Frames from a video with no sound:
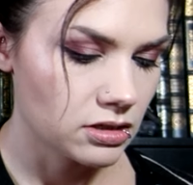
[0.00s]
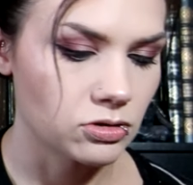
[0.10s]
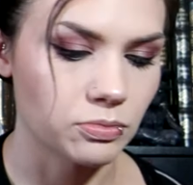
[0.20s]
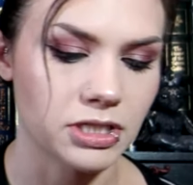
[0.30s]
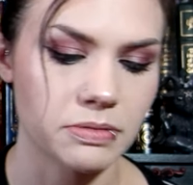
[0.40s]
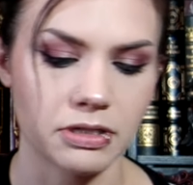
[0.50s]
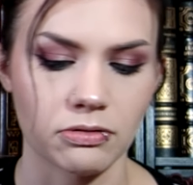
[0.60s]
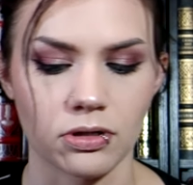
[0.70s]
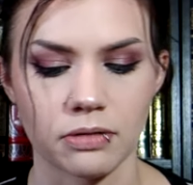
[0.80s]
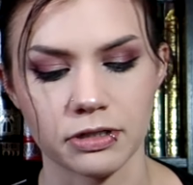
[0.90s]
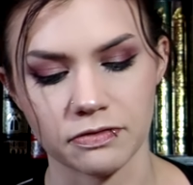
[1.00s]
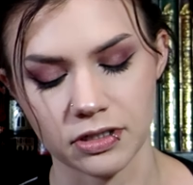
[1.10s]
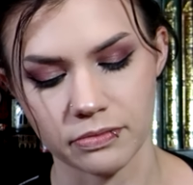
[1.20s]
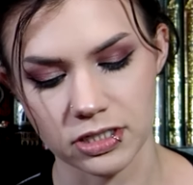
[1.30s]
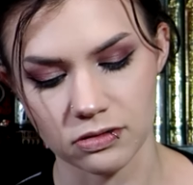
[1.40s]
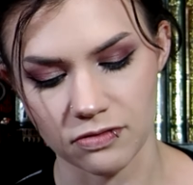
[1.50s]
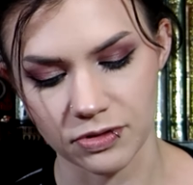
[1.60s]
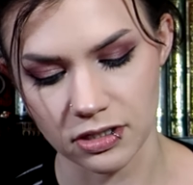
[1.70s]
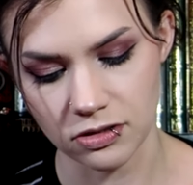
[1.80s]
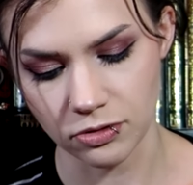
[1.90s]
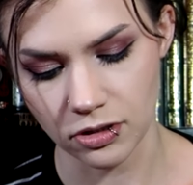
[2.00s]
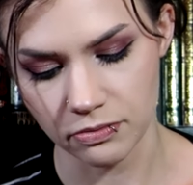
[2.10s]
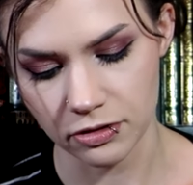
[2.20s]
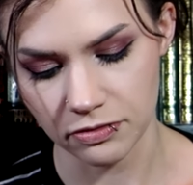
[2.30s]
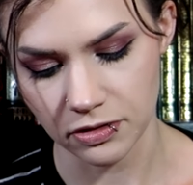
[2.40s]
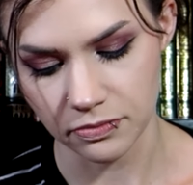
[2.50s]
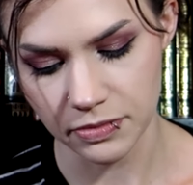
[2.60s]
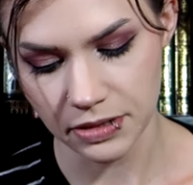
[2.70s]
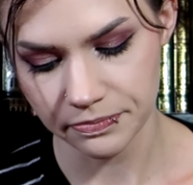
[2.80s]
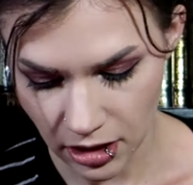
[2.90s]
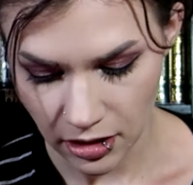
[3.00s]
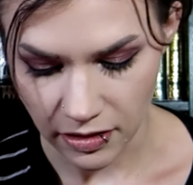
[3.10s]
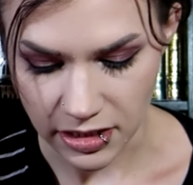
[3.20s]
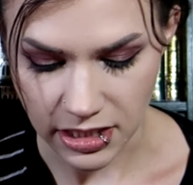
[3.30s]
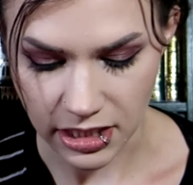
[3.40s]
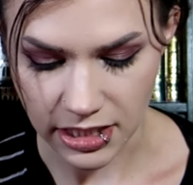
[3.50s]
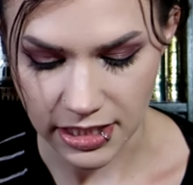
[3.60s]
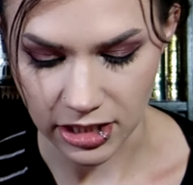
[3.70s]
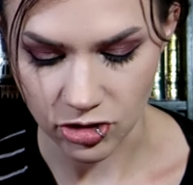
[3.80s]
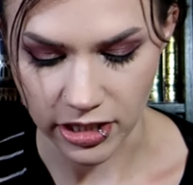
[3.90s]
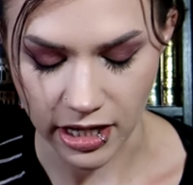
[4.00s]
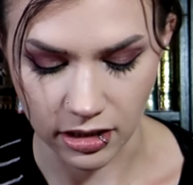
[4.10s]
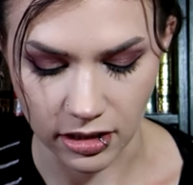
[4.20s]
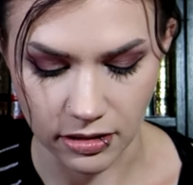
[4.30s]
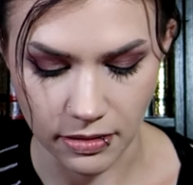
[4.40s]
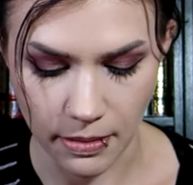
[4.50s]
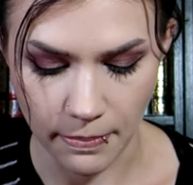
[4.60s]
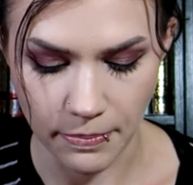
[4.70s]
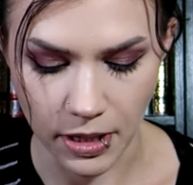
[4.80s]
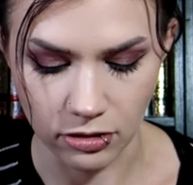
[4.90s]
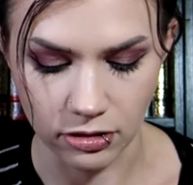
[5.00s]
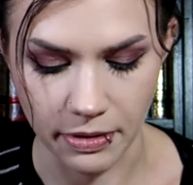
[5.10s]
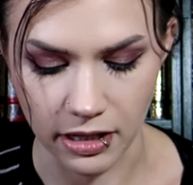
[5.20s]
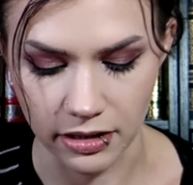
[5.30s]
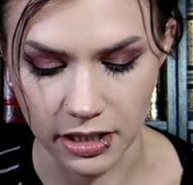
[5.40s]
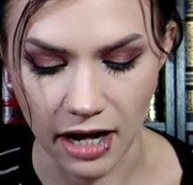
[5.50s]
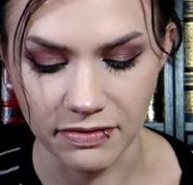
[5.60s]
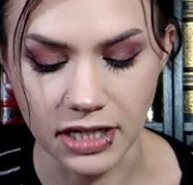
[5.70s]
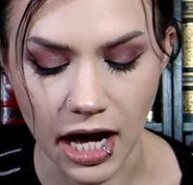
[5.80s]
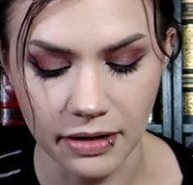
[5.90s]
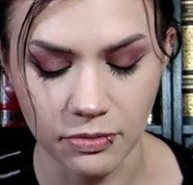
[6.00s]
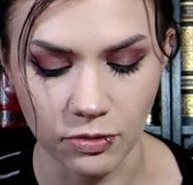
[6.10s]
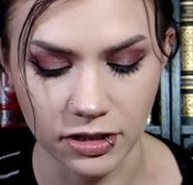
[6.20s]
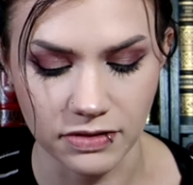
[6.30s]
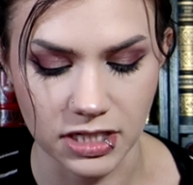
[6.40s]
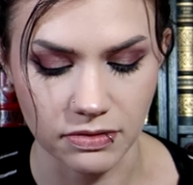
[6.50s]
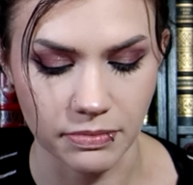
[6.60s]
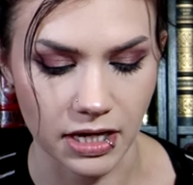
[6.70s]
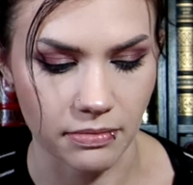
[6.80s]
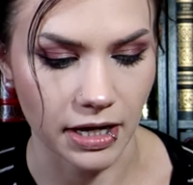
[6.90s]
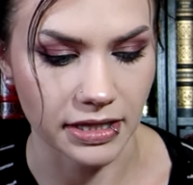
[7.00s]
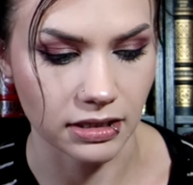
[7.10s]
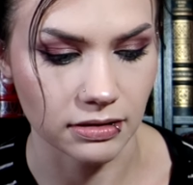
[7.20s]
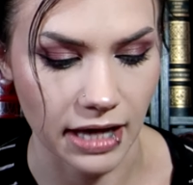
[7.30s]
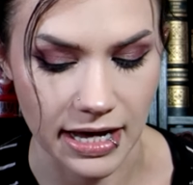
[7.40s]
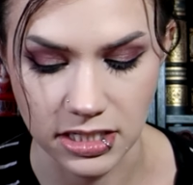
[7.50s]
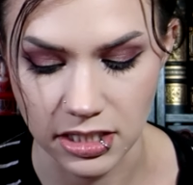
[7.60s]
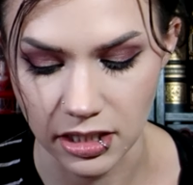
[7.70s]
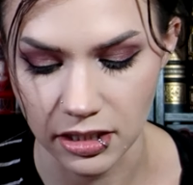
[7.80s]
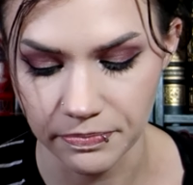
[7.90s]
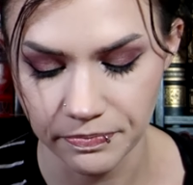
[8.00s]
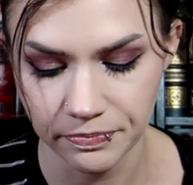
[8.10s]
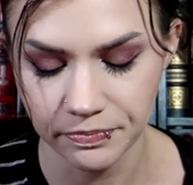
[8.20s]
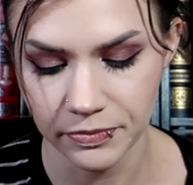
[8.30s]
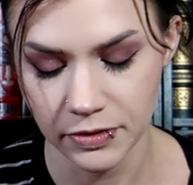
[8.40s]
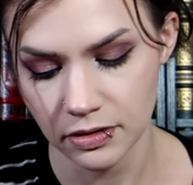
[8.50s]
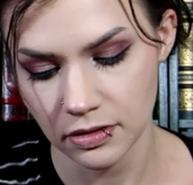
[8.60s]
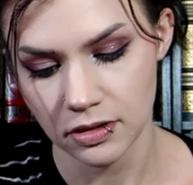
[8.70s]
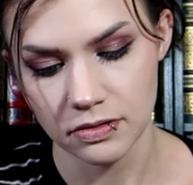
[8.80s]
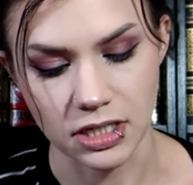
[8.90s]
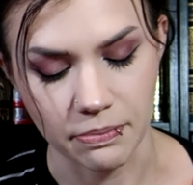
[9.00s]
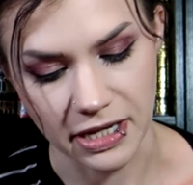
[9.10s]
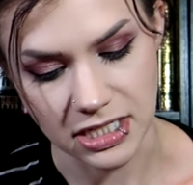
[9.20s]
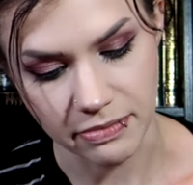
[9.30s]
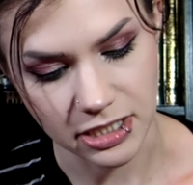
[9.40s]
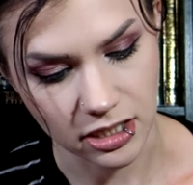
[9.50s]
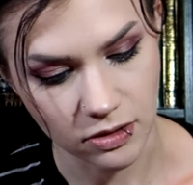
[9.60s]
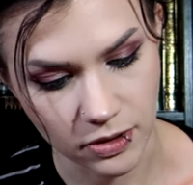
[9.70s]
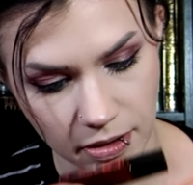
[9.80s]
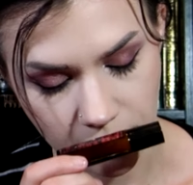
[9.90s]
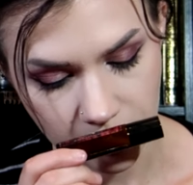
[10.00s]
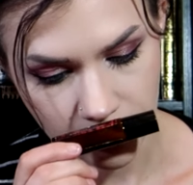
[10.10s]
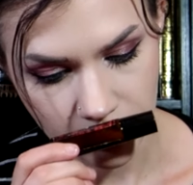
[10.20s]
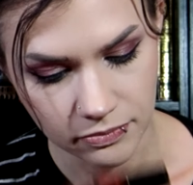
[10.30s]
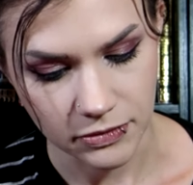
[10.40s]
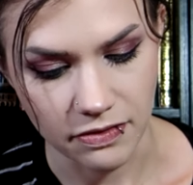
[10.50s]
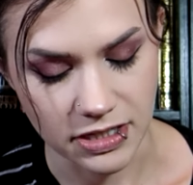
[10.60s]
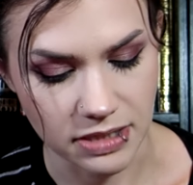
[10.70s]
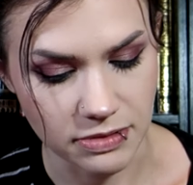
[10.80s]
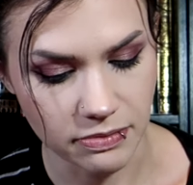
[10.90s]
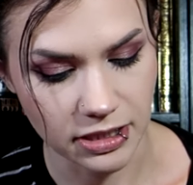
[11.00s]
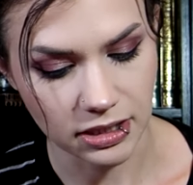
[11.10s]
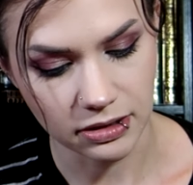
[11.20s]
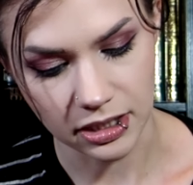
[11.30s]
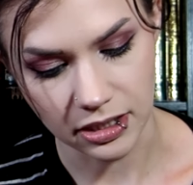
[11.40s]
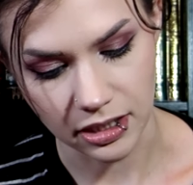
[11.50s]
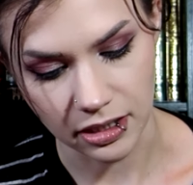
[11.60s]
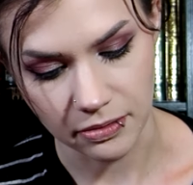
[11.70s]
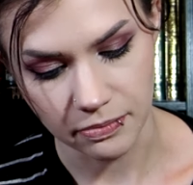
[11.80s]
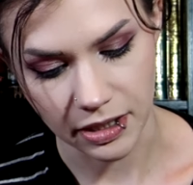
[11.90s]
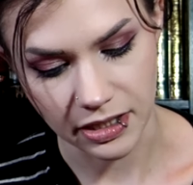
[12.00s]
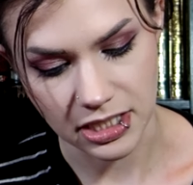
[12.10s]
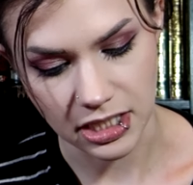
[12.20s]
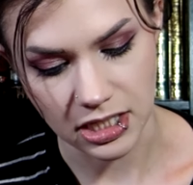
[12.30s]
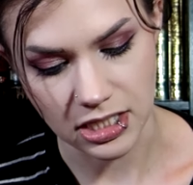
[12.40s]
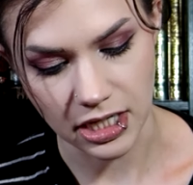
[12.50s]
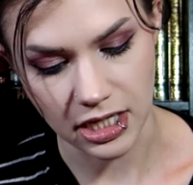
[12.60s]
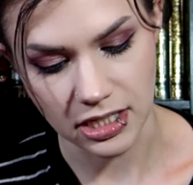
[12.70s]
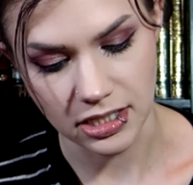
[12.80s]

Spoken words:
Ooh, please be a roll-on perfume. I do love when they do roll-on perfumes. This is a citronella bug repellent. I've gotten one of these from them, I think, last year. It's like a Pet Cemetery one. And this seems to be leaking, but this is a